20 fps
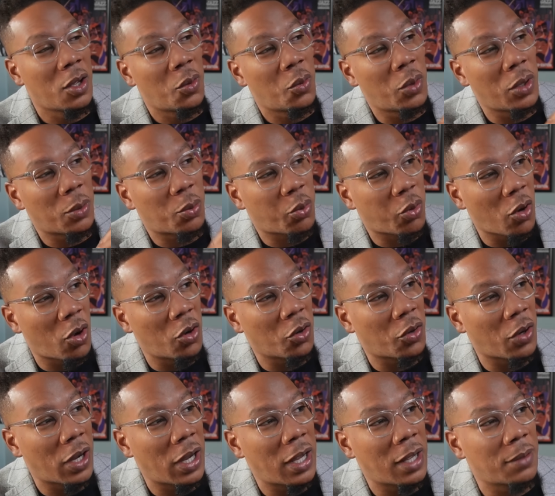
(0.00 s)
with
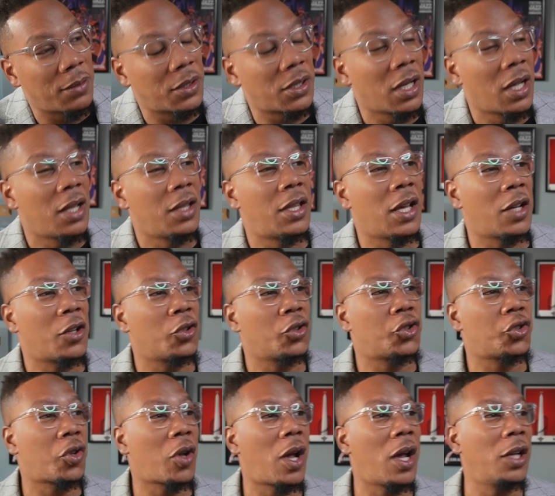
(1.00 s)
programs that are
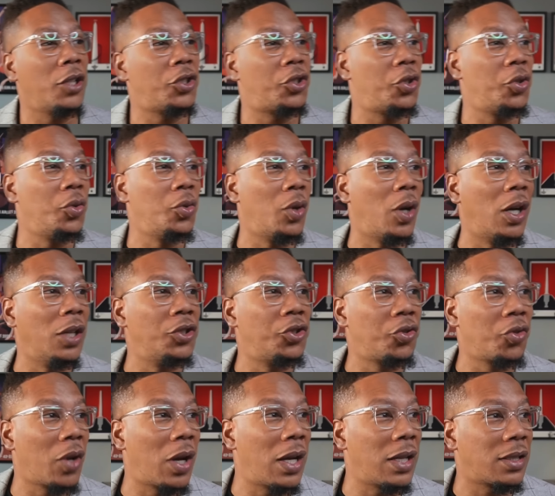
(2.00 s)
trying to
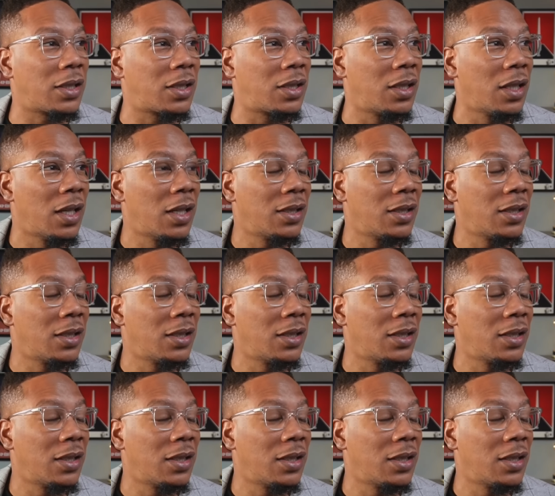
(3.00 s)
address